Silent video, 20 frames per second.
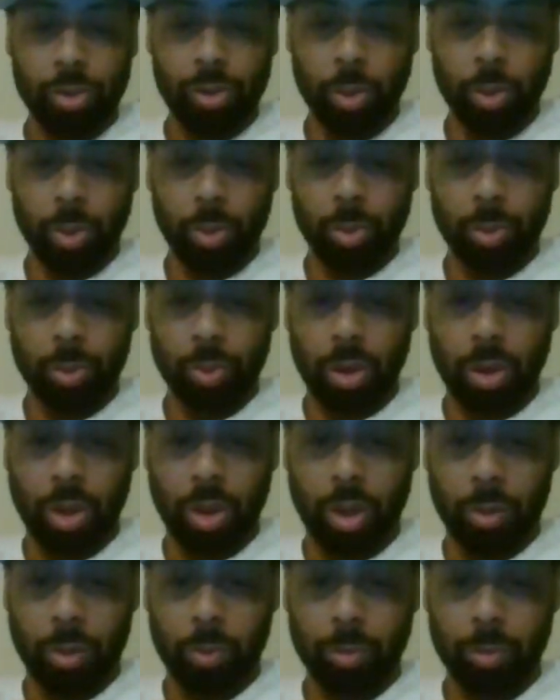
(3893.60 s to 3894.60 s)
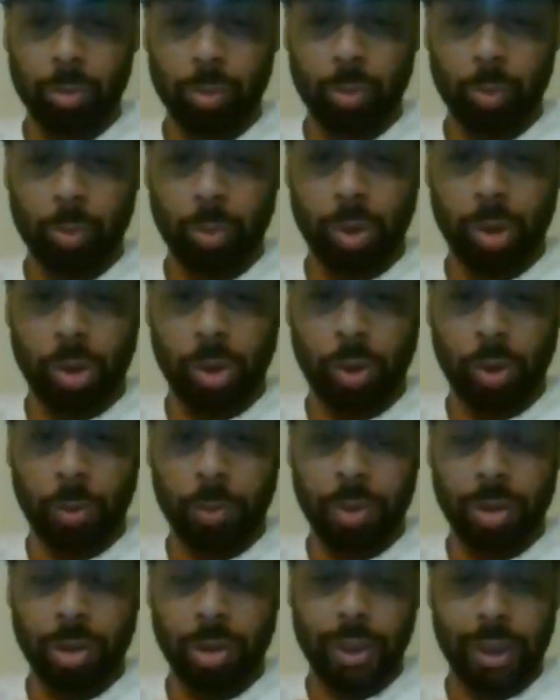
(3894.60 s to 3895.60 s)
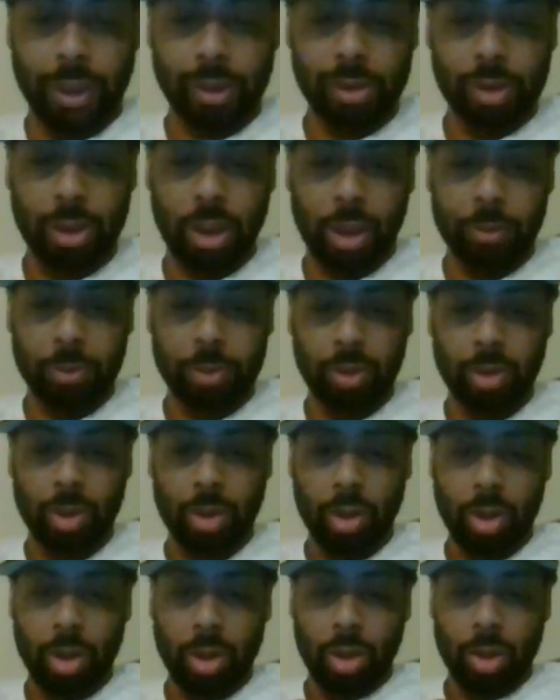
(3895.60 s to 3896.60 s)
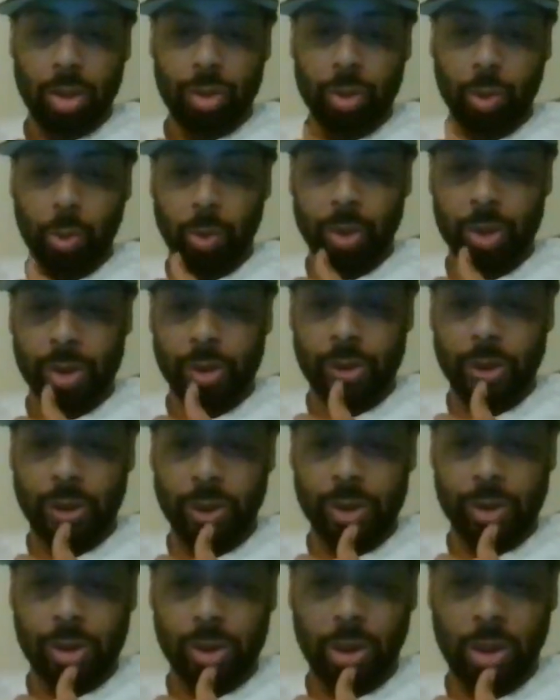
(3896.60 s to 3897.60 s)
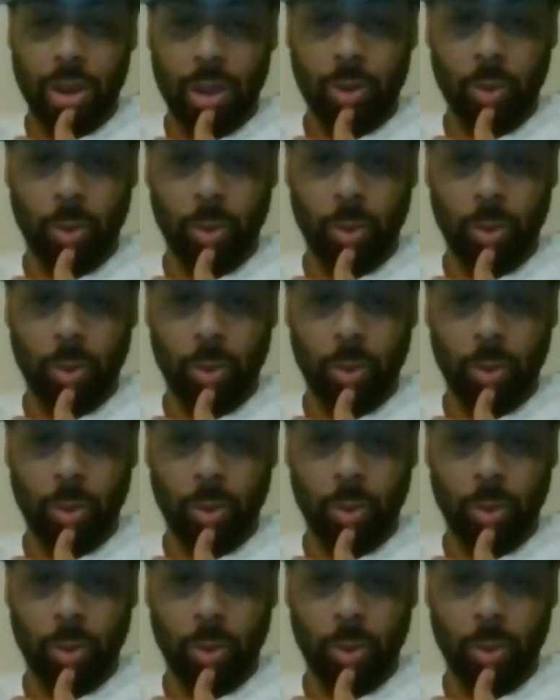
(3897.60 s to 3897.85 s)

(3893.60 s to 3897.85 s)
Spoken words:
to do, where are going to be the next steps towards this. Of